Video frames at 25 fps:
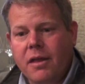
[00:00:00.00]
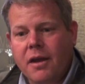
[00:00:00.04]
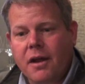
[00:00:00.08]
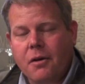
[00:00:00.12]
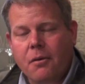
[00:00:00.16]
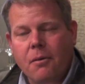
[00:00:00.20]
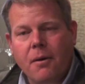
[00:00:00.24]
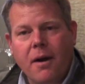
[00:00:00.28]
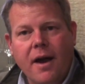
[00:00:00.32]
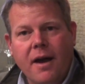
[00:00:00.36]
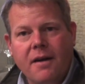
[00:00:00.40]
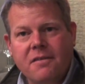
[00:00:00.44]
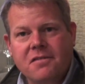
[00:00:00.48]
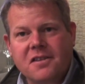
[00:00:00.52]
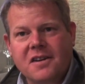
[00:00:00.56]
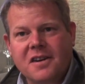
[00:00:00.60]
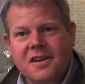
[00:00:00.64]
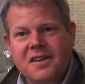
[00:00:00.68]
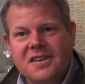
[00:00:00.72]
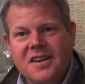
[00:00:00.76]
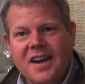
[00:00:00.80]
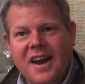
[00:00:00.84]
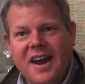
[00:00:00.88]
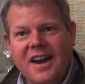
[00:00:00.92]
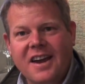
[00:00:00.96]
that arrives in
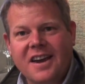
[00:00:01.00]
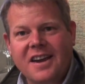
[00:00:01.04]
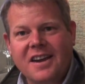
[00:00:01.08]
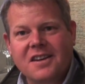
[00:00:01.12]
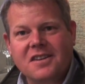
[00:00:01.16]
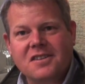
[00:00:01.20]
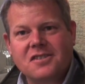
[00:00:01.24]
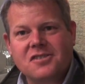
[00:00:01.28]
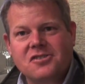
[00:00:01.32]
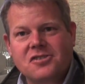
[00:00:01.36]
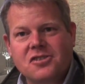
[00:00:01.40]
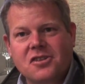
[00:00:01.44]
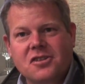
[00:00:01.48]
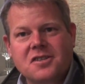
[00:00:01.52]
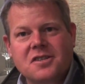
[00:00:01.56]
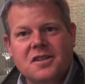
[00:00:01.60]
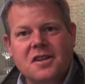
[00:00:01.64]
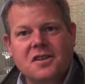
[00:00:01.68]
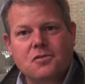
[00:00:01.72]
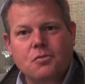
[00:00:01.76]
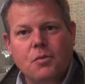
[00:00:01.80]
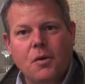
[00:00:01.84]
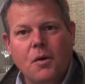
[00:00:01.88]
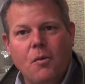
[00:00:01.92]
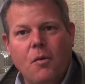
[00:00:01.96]
the tank is just
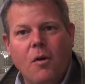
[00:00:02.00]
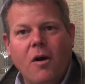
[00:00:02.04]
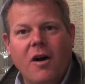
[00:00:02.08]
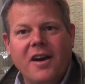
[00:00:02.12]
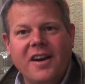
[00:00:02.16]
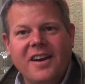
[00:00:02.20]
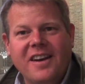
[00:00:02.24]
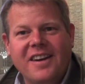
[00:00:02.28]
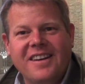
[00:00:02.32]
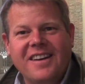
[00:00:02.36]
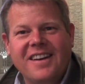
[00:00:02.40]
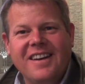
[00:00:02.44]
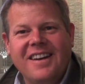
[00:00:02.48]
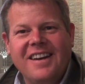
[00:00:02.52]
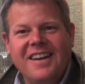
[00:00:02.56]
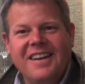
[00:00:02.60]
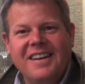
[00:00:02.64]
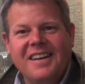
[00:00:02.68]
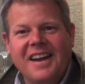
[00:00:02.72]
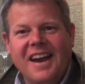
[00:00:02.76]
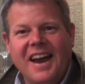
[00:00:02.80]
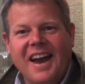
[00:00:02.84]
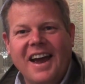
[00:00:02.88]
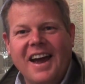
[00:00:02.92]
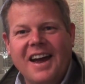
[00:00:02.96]
as we want it
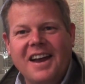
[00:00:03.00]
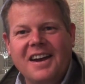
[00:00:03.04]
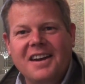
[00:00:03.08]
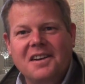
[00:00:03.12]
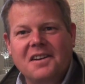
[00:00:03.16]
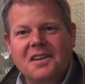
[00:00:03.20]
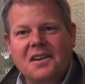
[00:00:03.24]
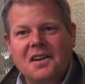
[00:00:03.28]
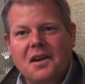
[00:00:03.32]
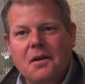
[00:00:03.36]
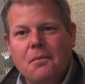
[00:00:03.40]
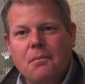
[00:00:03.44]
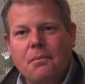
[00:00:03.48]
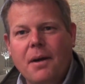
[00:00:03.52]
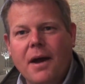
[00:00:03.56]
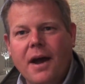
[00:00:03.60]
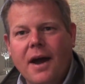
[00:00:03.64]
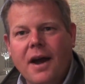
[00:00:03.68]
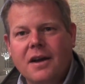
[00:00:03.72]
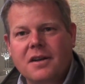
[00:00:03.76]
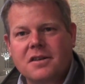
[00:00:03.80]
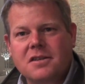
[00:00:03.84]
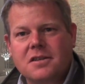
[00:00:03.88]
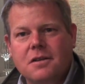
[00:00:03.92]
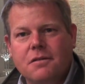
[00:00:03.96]
and
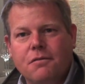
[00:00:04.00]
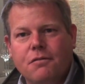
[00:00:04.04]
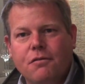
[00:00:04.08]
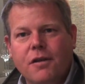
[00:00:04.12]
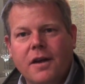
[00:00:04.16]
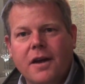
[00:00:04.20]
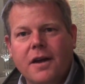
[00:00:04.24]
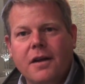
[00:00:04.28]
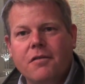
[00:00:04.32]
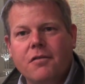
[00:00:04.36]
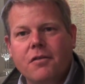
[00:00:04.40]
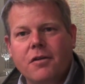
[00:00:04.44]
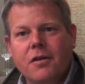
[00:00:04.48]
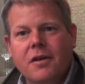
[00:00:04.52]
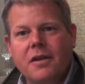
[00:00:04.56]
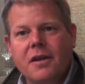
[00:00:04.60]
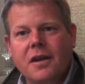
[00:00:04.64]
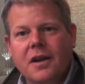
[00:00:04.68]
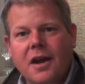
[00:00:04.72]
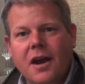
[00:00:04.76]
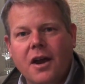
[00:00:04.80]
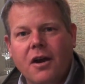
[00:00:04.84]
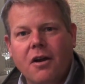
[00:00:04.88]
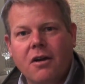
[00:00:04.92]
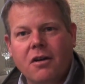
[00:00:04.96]
impacts the flavor and
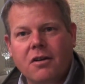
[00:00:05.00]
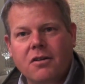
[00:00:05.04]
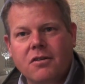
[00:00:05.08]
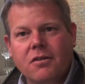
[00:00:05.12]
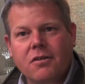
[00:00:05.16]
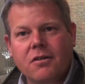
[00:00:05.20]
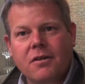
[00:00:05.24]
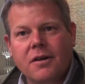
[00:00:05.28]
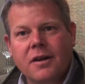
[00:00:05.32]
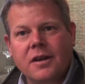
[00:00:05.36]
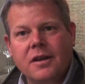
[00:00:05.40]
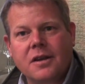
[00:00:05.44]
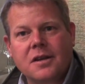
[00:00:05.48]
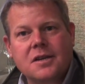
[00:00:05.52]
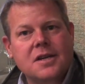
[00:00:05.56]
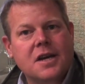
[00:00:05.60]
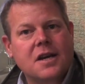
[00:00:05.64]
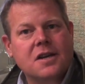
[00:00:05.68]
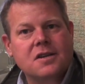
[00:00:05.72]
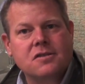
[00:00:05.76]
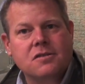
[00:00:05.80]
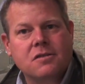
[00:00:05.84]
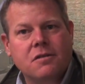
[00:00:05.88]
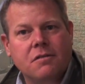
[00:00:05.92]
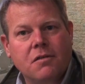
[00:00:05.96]
the character and the
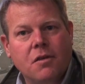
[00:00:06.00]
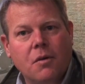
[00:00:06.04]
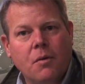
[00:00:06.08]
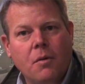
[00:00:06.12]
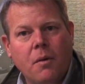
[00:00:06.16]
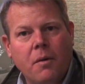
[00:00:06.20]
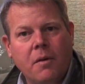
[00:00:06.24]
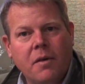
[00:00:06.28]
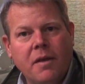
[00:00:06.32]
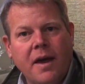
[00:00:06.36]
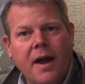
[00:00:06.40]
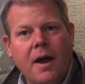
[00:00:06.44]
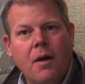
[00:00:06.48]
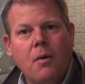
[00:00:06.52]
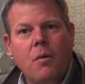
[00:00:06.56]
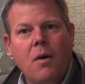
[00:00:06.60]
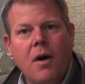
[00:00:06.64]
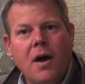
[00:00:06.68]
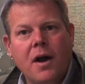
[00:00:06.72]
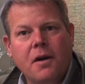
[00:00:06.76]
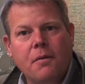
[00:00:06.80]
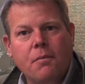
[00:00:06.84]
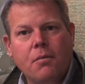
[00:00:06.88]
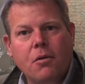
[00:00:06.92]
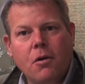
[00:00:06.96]
texture of that
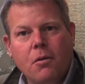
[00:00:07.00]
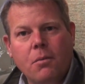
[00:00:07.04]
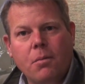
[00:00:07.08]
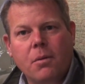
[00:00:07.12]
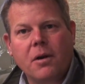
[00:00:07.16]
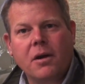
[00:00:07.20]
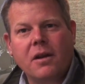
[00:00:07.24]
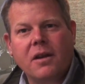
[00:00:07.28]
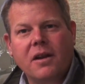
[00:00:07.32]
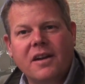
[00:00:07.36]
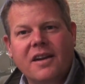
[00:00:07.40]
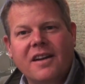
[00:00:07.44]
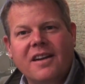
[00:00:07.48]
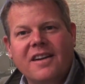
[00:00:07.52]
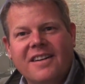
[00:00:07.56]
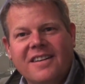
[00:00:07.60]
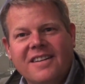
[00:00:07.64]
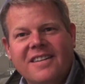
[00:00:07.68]
wine appropriately.